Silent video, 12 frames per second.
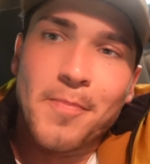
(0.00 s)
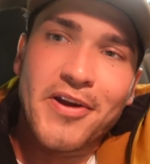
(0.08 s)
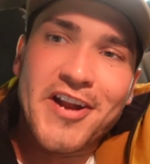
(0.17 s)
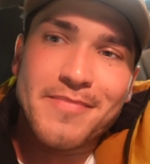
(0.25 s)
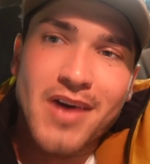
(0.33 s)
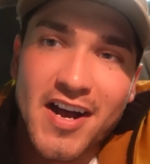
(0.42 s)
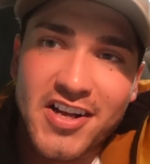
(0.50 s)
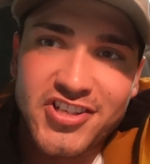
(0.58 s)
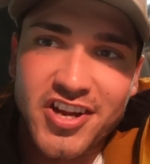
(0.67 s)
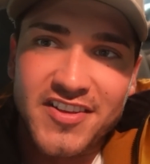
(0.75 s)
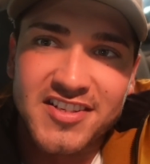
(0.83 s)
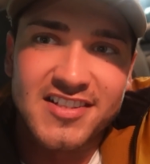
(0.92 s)
pretty much
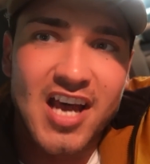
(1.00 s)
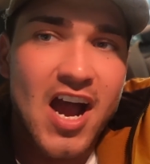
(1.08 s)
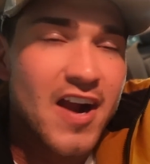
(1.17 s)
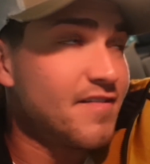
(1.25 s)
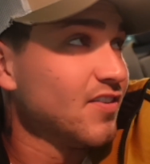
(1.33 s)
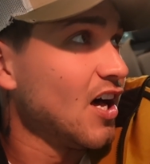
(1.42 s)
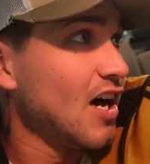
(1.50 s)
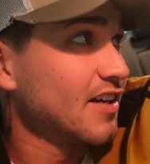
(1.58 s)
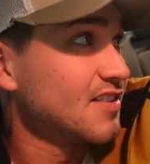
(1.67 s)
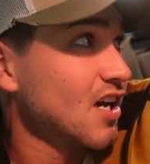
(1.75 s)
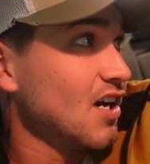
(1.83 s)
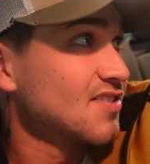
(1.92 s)
this entire vlog
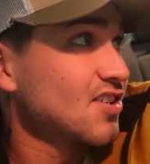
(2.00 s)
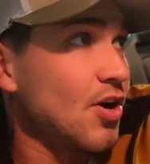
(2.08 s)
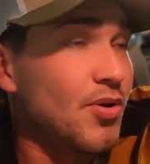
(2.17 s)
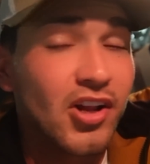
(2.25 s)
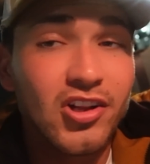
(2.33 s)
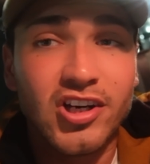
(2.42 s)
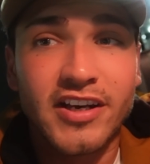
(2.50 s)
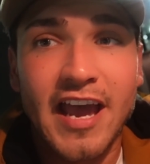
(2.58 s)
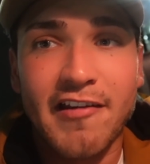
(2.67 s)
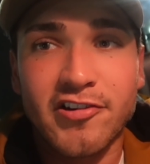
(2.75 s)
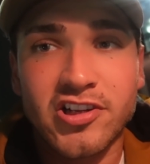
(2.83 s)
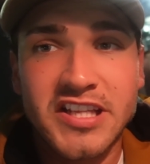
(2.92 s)
is us going to look
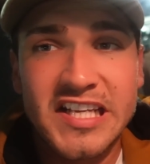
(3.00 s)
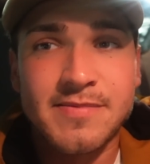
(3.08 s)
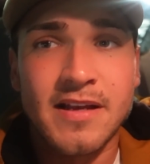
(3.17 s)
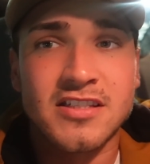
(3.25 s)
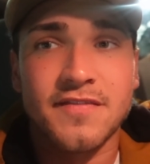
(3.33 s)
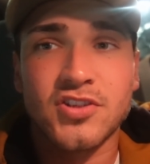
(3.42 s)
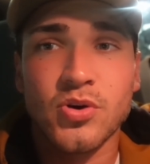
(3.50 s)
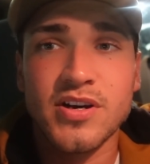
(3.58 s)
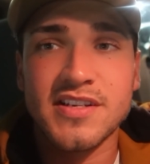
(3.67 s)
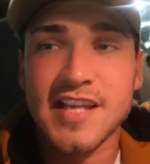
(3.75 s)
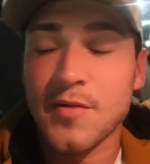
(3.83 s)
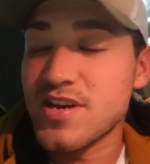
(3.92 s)
at really expensive
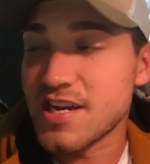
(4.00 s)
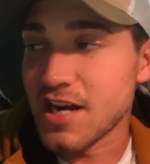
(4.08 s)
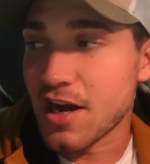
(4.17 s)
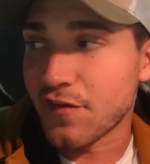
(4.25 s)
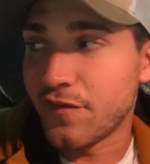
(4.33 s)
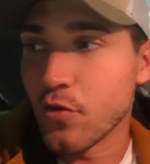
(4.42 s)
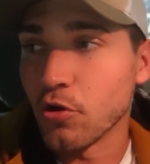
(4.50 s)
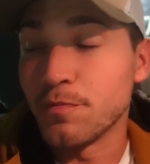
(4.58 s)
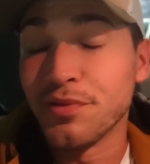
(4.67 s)
toys that we cannot afford.